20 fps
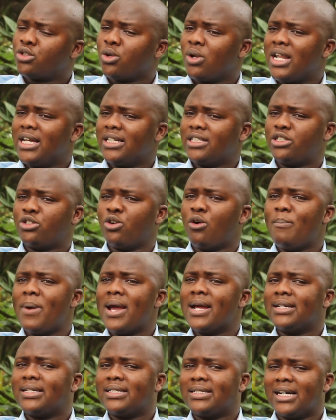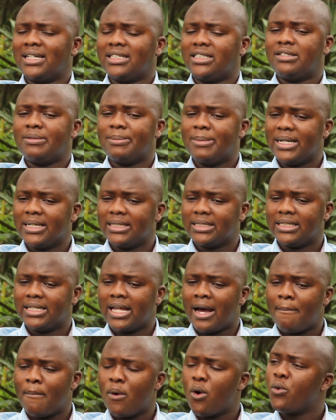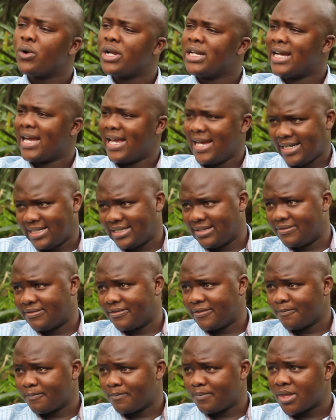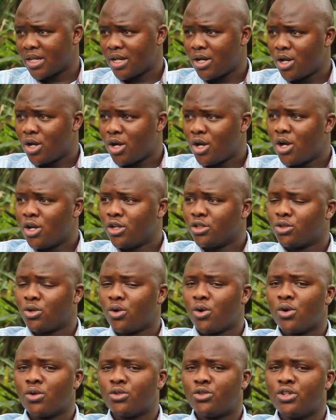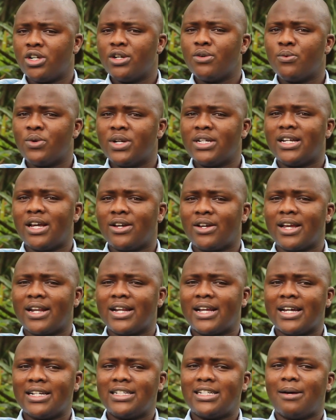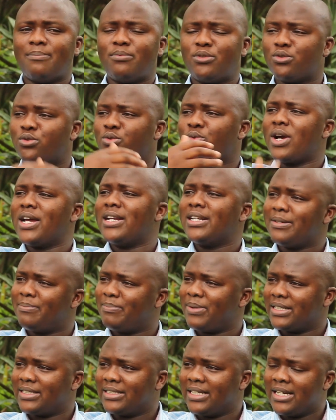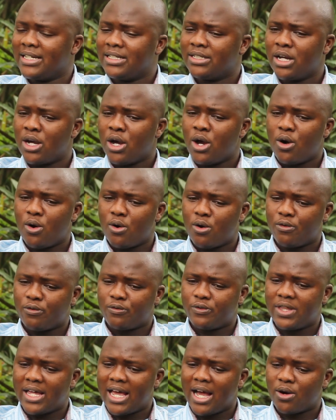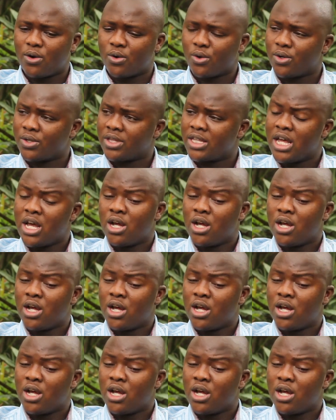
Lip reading: So less dormant just means they are more winter active. So during winter you can get up to 20% of their growth.